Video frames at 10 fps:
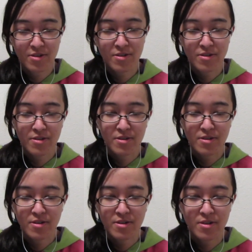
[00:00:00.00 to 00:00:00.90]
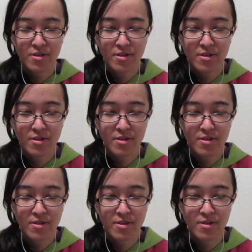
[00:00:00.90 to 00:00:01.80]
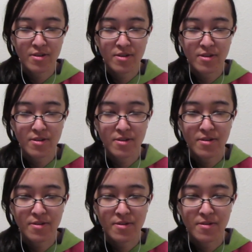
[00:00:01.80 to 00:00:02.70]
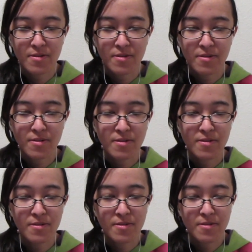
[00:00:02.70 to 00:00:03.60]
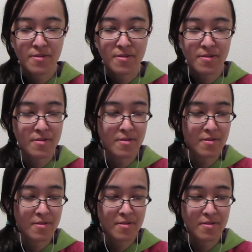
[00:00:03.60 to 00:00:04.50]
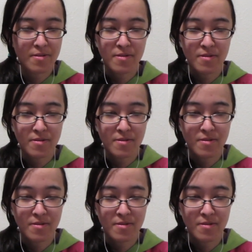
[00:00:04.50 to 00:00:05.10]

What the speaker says: Nobody speaks.